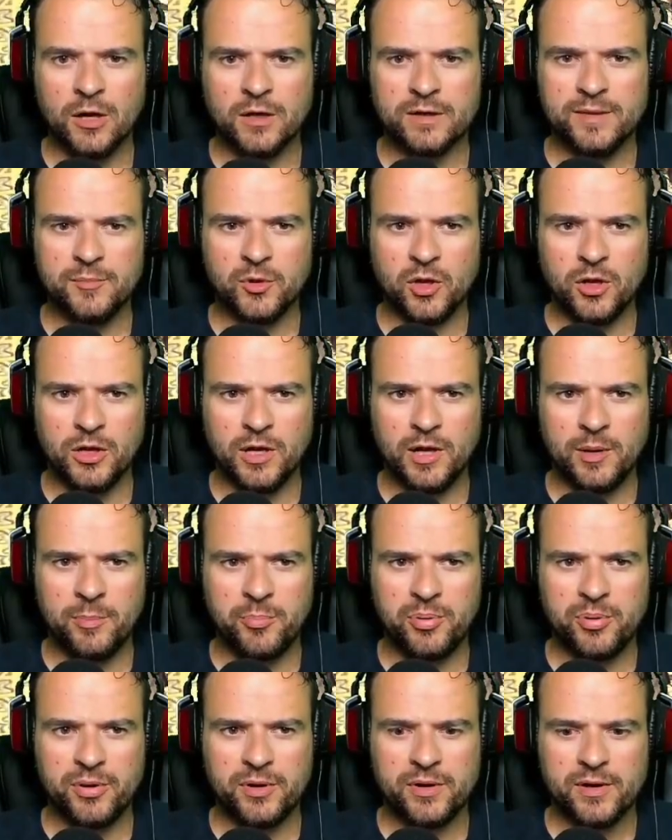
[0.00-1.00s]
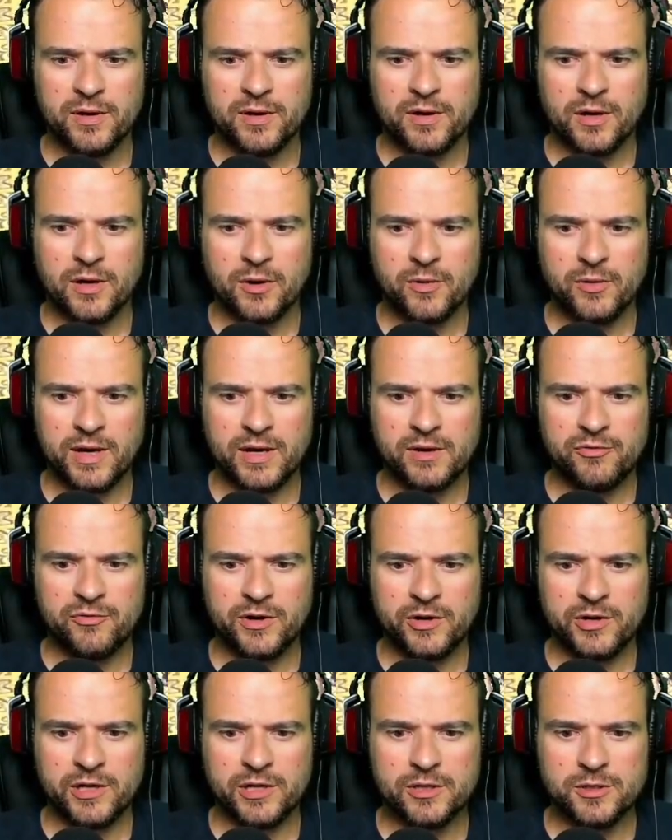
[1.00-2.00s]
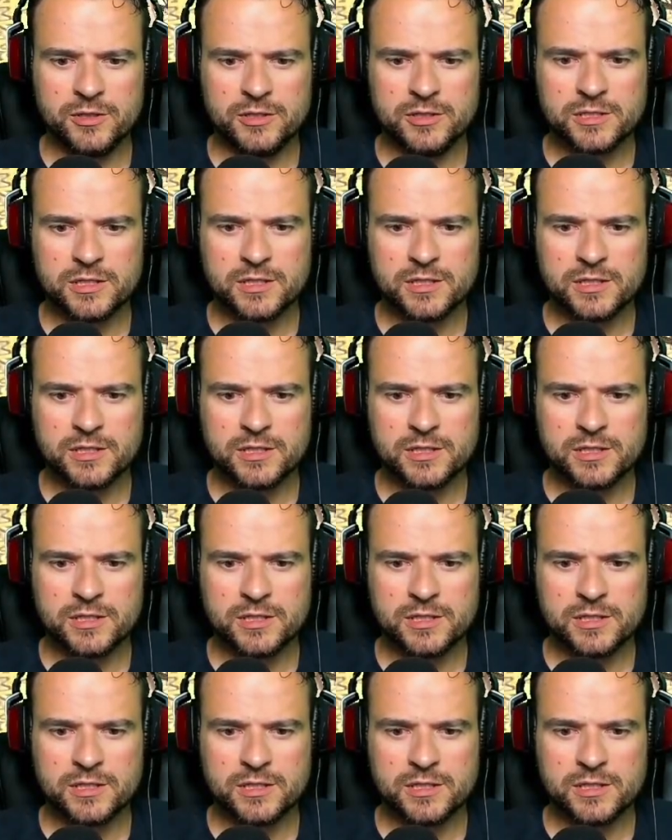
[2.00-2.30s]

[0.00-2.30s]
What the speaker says: them all up. Okay, very good.